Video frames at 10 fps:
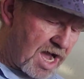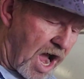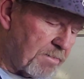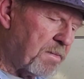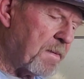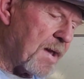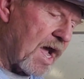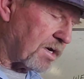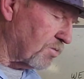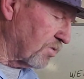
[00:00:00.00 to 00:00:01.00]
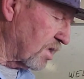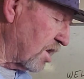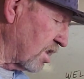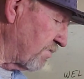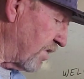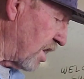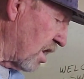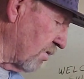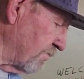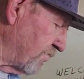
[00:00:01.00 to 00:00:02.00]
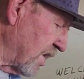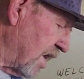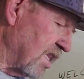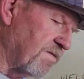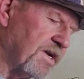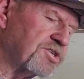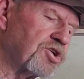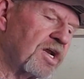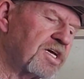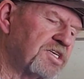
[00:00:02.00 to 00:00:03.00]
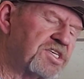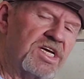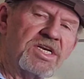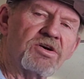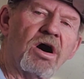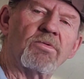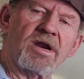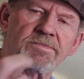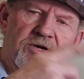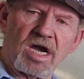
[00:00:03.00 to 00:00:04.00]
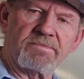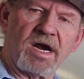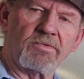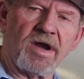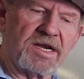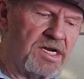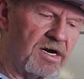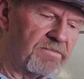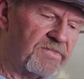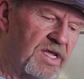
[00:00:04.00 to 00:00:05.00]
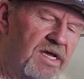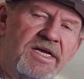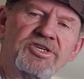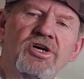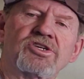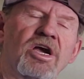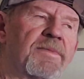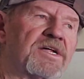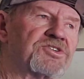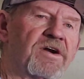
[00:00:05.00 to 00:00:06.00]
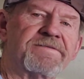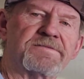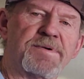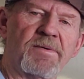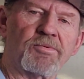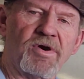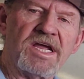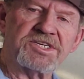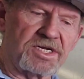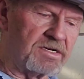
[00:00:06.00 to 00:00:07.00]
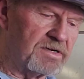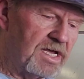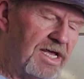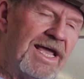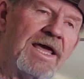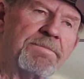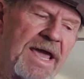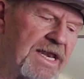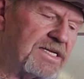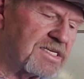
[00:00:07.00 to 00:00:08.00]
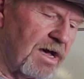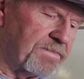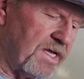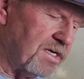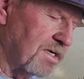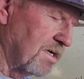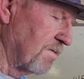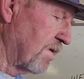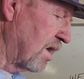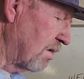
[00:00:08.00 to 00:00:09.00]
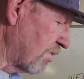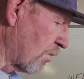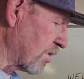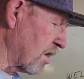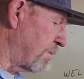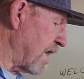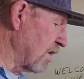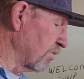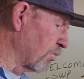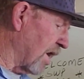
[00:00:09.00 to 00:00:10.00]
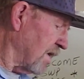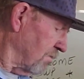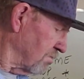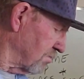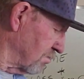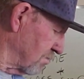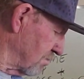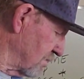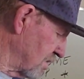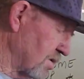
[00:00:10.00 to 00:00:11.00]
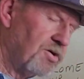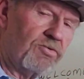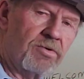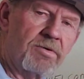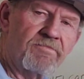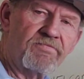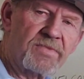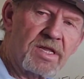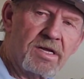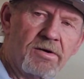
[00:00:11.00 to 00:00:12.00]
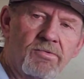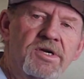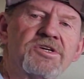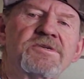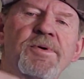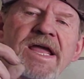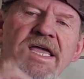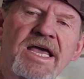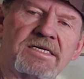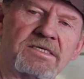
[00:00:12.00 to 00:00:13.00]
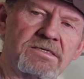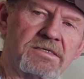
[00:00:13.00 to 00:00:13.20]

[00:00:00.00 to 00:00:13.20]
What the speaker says: I'm going to be back with another video, and the video is going to continue on what I'm talking about right here. It's going to talk about surface preparation and painting something, but we're going to paint it with what? We're going to use spray cans.